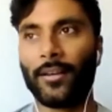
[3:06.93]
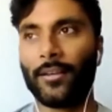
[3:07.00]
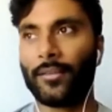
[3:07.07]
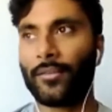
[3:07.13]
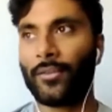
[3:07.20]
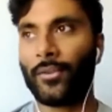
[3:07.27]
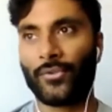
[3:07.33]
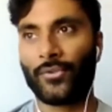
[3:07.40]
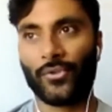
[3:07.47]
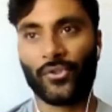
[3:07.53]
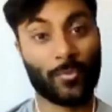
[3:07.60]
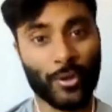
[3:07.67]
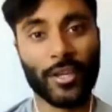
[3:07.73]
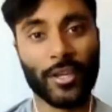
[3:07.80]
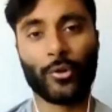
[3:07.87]
There's the
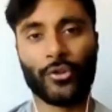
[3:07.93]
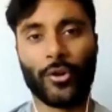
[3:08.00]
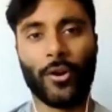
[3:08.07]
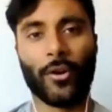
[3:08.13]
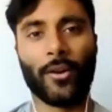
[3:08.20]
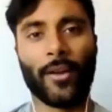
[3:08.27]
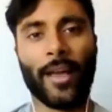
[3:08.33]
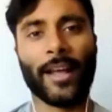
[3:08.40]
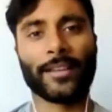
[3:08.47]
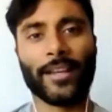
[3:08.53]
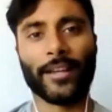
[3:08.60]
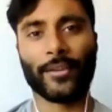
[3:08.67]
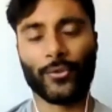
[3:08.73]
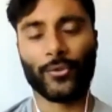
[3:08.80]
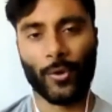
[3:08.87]
Spree, which are
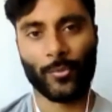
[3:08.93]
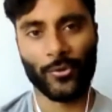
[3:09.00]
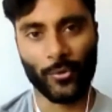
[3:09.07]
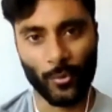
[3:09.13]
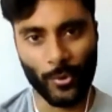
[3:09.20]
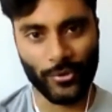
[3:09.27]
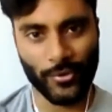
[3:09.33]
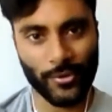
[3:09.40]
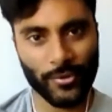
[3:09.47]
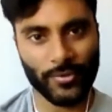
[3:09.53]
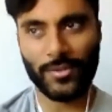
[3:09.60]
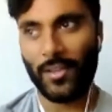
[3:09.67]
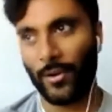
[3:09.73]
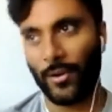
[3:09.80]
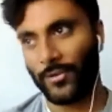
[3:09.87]
anti-conscription
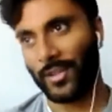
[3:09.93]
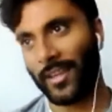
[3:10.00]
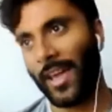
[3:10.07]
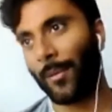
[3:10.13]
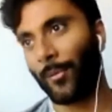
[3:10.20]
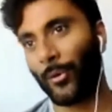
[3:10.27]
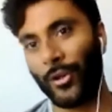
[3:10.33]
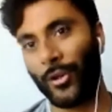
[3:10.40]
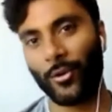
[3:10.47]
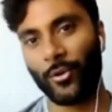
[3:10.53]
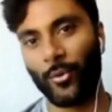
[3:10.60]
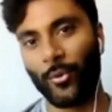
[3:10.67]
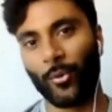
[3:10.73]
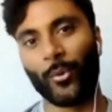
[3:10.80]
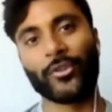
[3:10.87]
witches. There's the Camarillo,
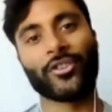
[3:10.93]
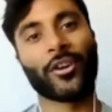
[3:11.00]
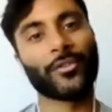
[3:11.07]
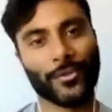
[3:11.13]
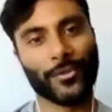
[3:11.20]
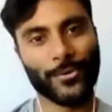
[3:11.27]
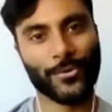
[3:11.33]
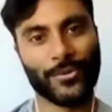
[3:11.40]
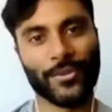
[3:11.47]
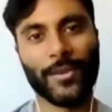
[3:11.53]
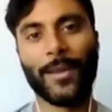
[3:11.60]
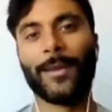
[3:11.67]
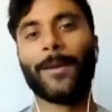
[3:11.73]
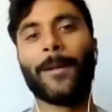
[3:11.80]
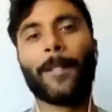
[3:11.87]
who are witch hunters.
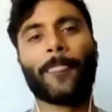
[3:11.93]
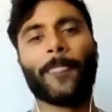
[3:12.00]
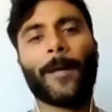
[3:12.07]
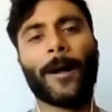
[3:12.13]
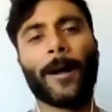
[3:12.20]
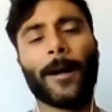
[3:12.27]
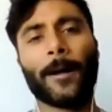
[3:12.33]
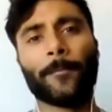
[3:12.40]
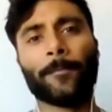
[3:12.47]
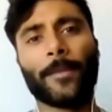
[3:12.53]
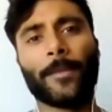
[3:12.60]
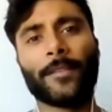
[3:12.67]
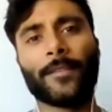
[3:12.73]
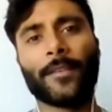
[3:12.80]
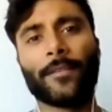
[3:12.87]

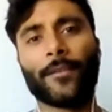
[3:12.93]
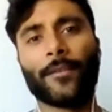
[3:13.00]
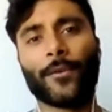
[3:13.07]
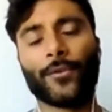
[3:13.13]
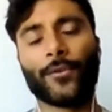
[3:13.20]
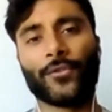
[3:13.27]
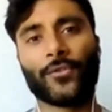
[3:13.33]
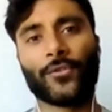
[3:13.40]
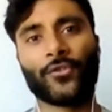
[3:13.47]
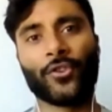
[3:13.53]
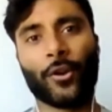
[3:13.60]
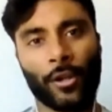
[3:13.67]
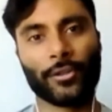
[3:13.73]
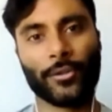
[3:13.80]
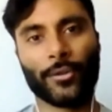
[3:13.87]
And then there's General
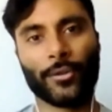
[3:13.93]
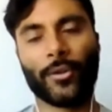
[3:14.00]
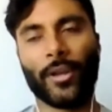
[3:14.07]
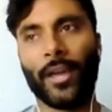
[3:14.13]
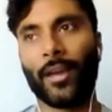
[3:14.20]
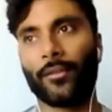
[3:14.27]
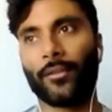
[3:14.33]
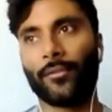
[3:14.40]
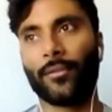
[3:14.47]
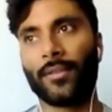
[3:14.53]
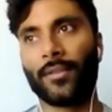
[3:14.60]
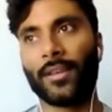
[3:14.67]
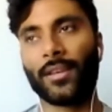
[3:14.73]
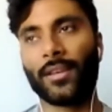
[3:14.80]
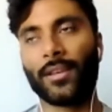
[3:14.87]
Alder and
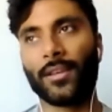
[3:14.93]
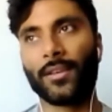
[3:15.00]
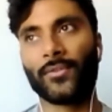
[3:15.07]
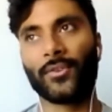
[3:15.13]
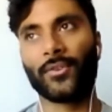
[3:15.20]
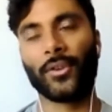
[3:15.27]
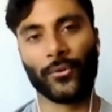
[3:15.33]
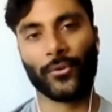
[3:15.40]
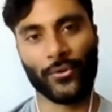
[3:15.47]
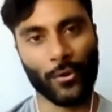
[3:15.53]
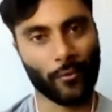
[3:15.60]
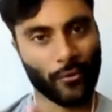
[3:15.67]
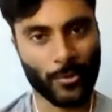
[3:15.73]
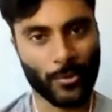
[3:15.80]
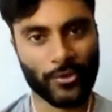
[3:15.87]
the Secret
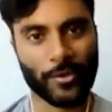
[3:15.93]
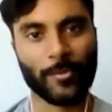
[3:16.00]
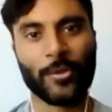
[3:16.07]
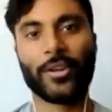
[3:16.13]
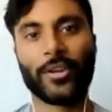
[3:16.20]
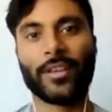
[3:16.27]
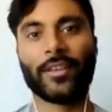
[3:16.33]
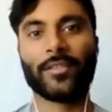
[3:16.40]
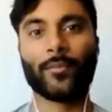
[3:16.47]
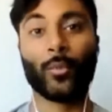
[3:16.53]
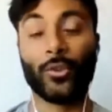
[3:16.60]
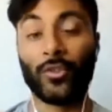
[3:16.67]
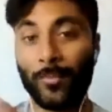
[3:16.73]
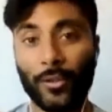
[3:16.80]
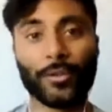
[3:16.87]
Service witch community and the
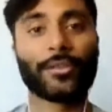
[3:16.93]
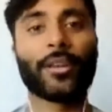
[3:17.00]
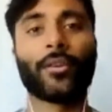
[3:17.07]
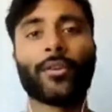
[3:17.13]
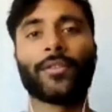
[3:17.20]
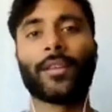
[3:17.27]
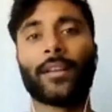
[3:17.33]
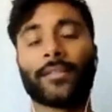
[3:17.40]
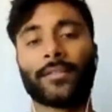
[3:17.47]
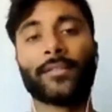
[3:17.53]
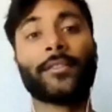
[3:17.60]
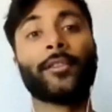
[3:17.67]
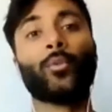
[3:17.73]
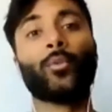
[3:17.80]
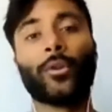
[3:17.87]
witch military that has to
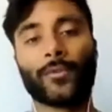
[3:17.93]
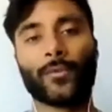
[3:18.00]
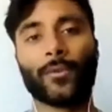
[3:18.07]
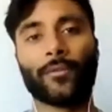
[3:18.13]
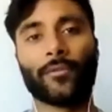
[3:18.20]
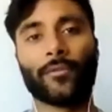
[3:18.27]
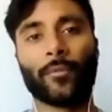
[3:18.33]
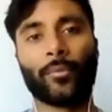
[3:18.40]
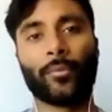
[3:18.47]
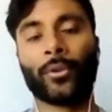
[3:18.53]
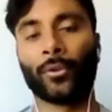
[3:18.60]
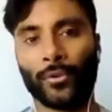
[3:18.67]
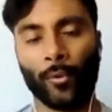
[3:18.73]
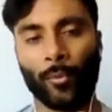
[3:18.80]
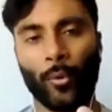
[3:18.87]
deal with sort of the
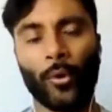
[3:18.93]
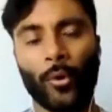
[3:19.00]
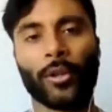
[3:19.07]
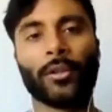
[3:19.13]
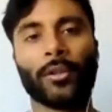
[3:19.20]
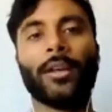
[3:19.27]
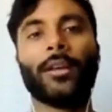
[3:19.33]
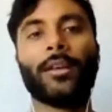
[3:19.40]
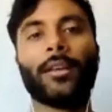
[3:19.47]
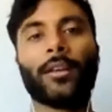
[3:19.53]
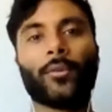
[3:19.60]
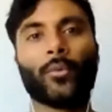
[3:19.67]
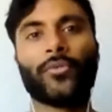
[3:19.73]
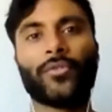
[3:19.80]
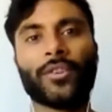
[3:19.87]
political turmoil
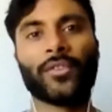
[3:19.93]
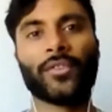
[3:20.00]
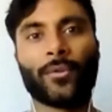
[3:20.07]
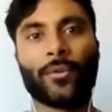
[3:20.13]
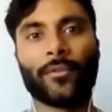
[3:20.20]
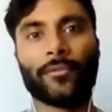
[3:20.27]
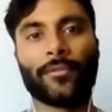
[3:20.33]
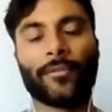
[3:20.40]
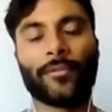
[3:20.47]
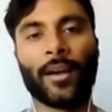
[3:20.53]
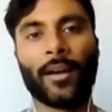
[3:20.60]
with these sort of